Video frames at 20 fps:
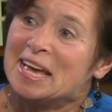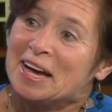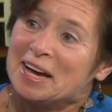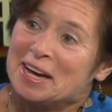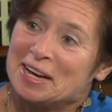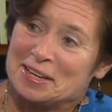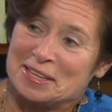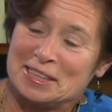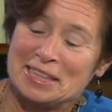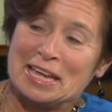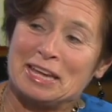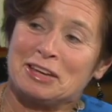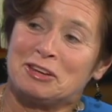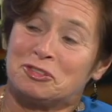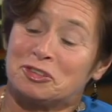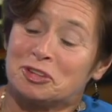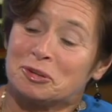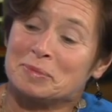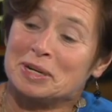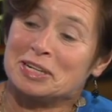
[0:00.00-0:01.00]
Thank
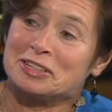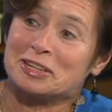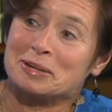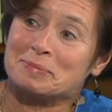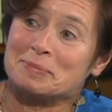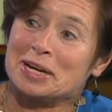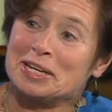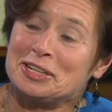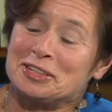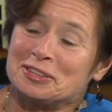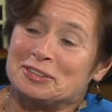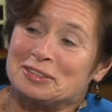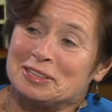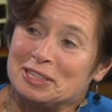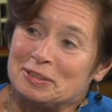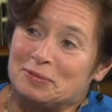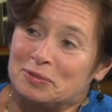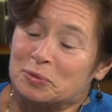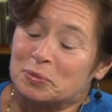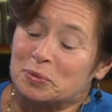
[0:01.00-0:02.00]
you so much. I might just
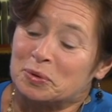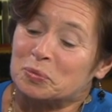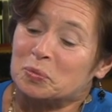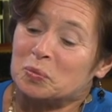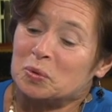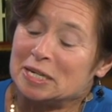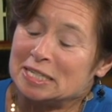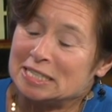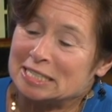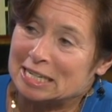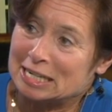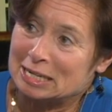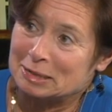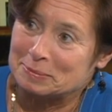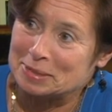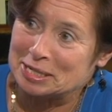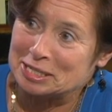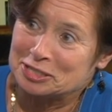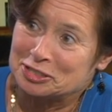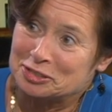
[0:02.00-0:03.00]
leave you with one
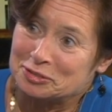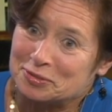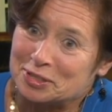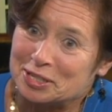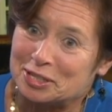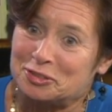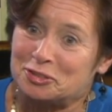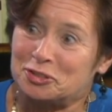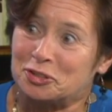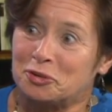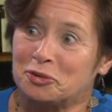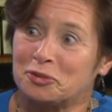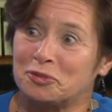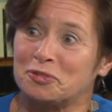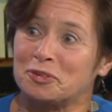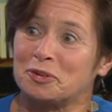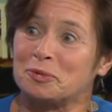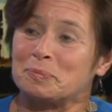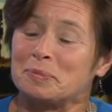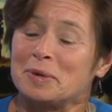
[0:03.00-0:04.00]
comment, a joke
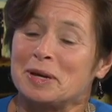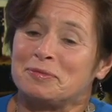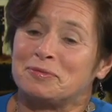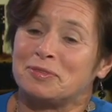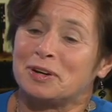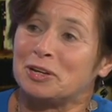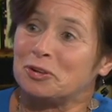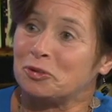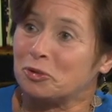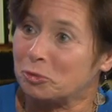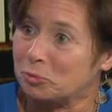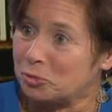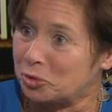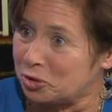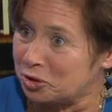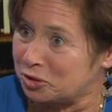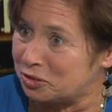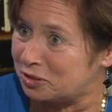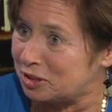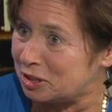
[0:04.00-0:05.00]
from my friend Norm
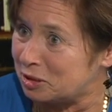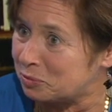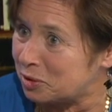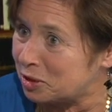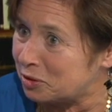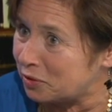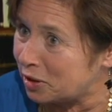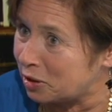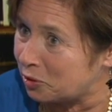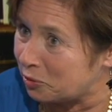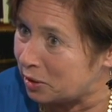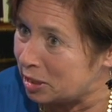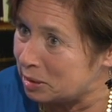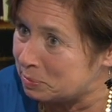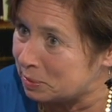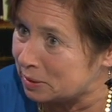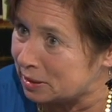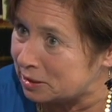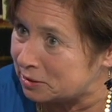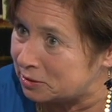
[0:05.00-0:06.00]
Ornstein, one of our
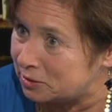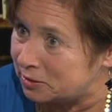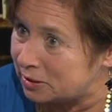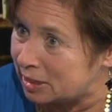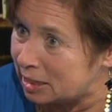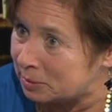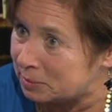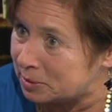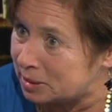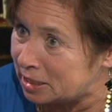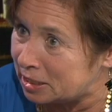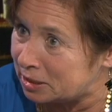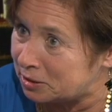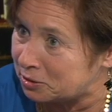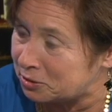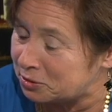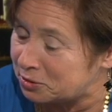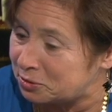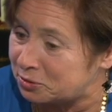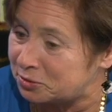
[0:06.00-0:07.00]
great political
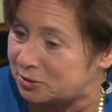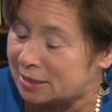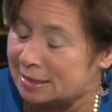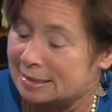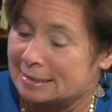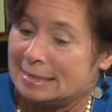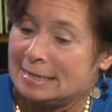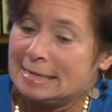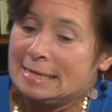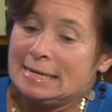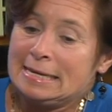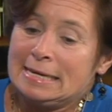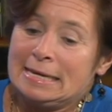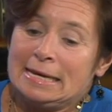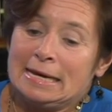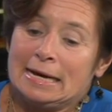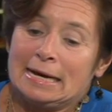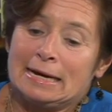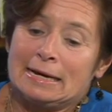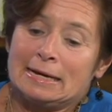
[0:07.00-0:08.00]
commentators, who said,
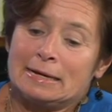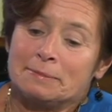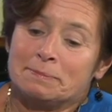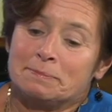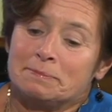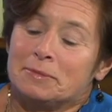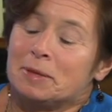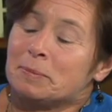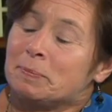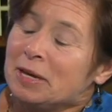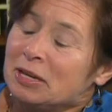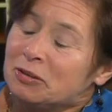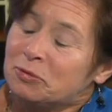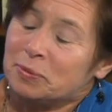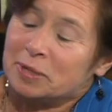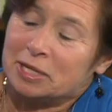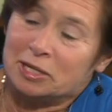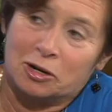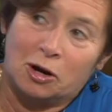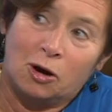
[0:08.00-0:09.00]
the best
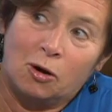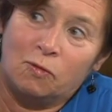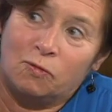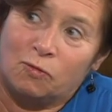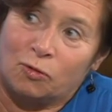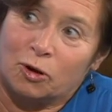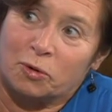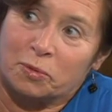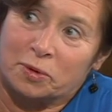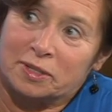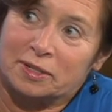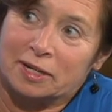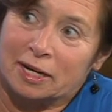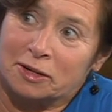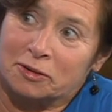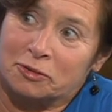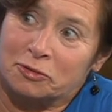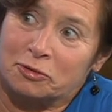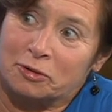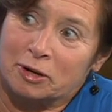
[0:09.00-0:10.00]
we can hope for with
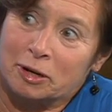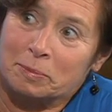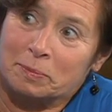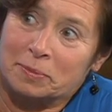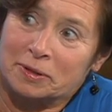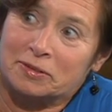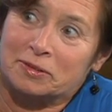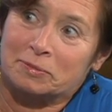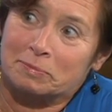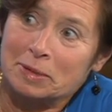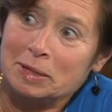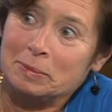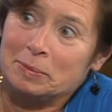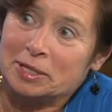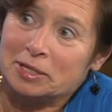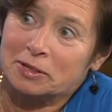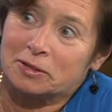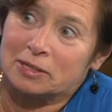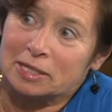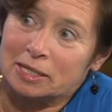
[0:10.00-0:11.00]
Donald Trump is maybe
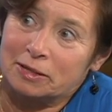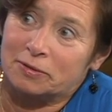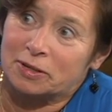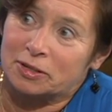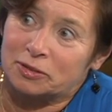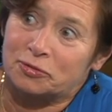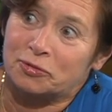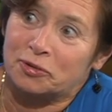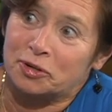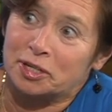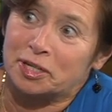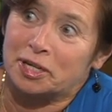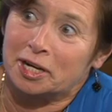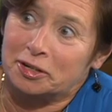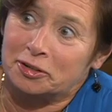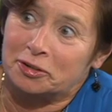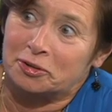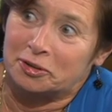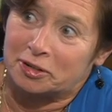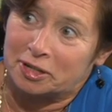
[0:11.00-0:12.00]
he'll leave us for a
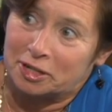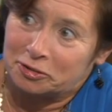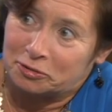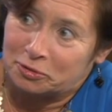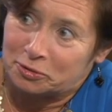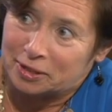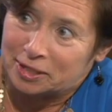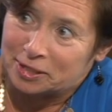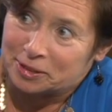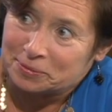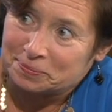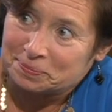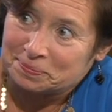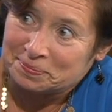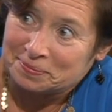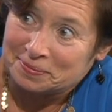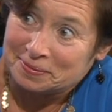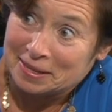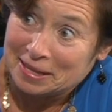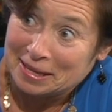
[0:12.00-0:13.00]
younger country.
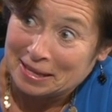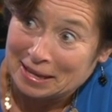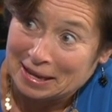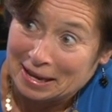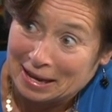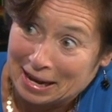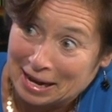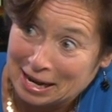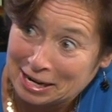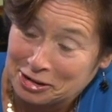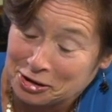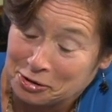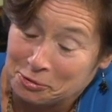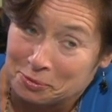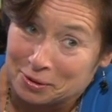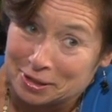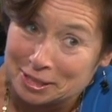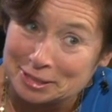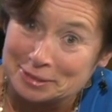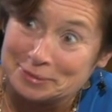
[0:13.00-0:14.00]
I know
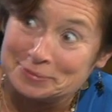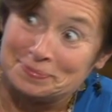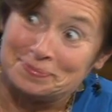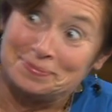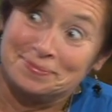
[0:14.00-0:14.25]
one.